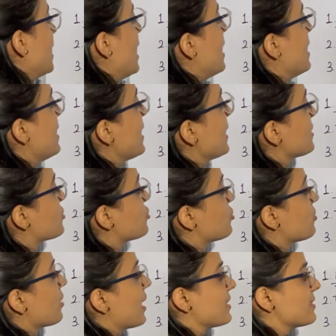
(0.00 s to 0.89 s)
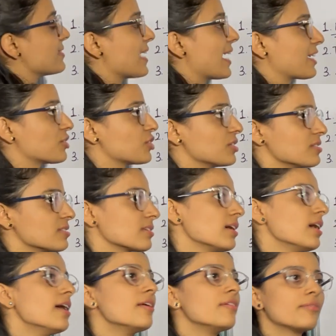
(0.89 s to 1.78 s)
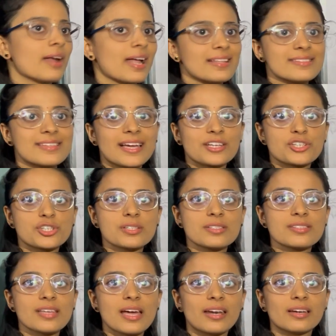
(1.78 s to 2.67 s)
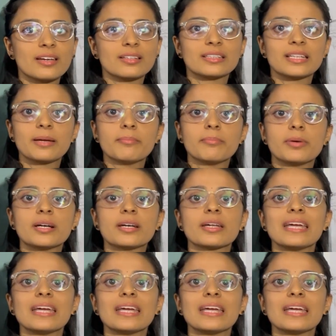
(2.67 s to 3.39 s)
Next, transactions. Transactions are nothing but